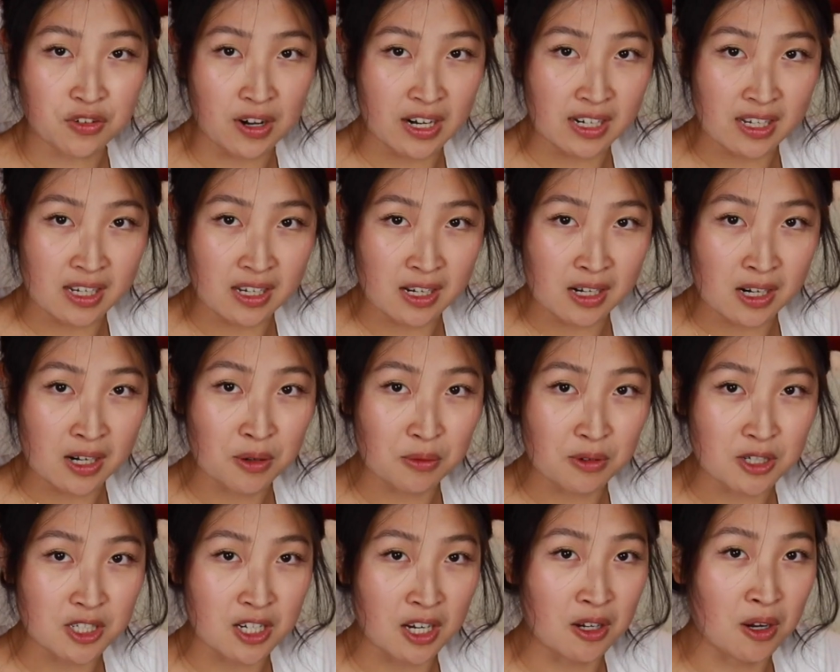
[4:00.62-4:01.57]
right here,
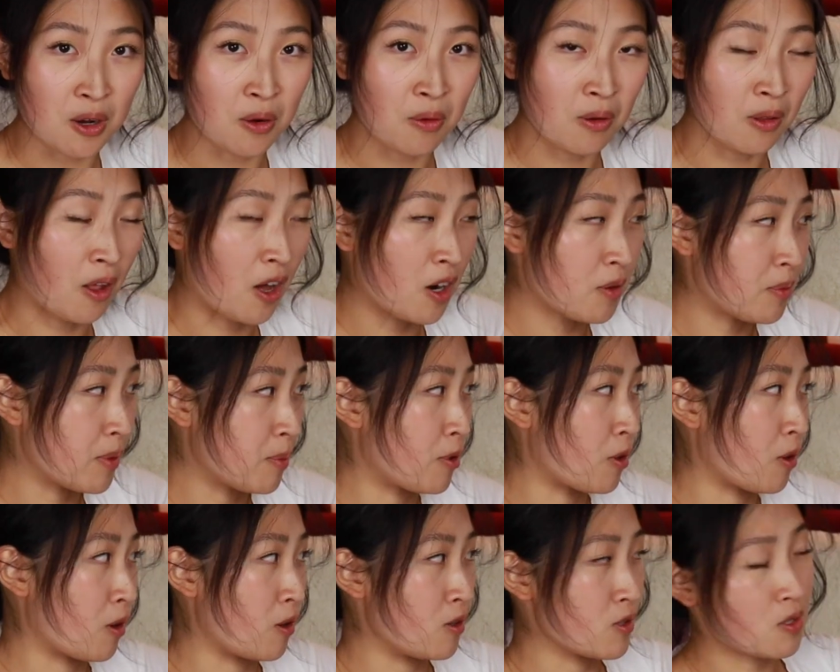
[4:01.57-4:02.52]
which I know a lot of
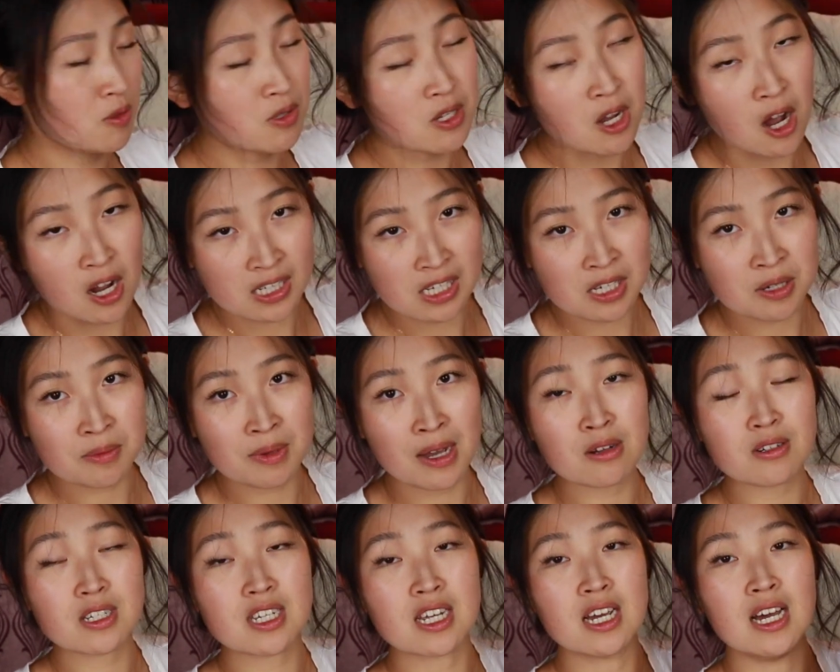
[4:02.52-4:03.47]
people are also talking
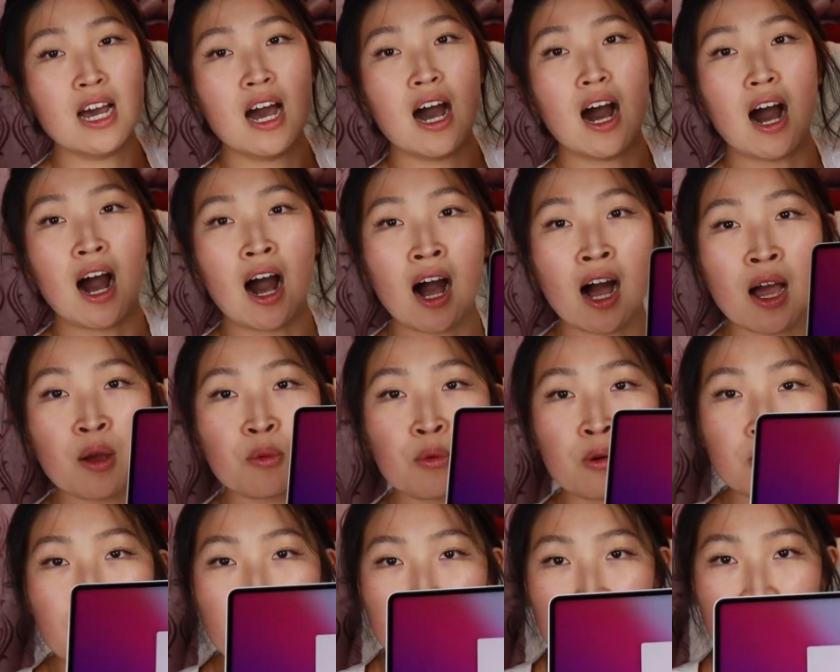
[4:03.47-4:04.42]
about. I
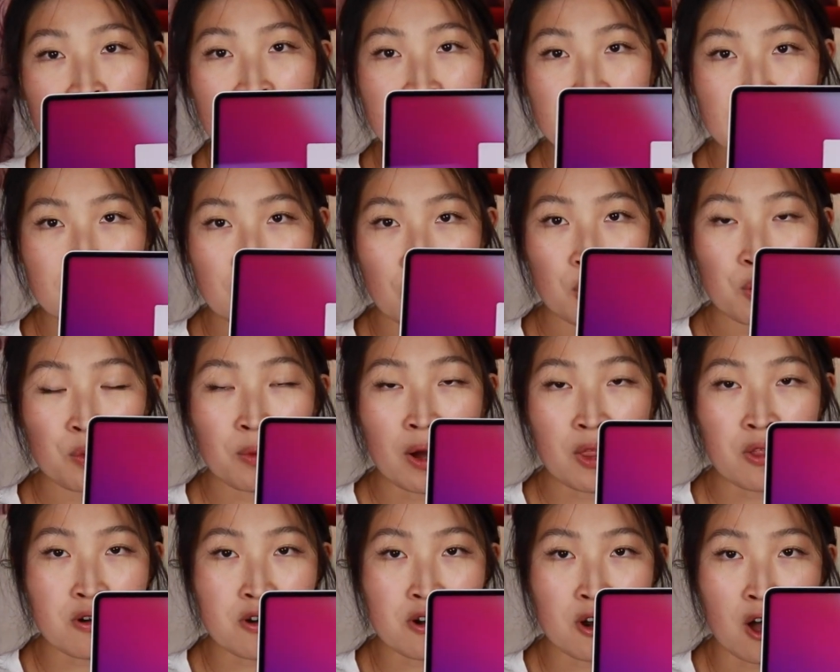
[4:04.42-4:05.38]
will let you guys know
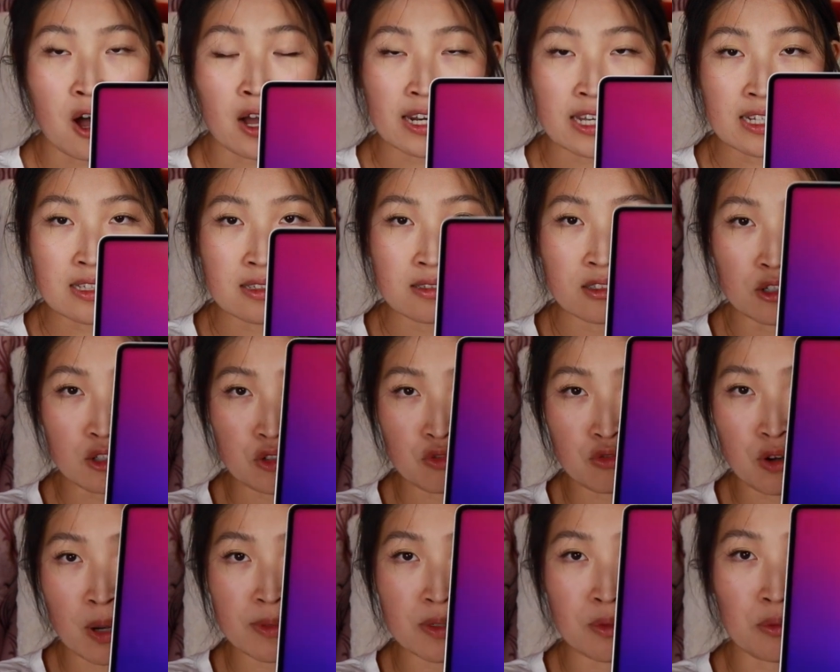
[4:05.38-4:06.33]
whether or not it
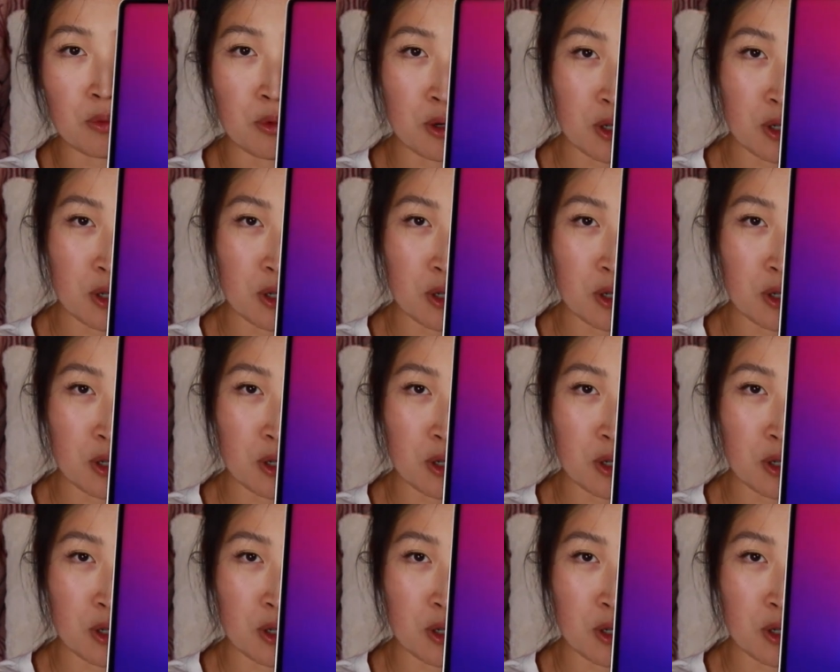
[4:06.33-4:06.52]
disrupts the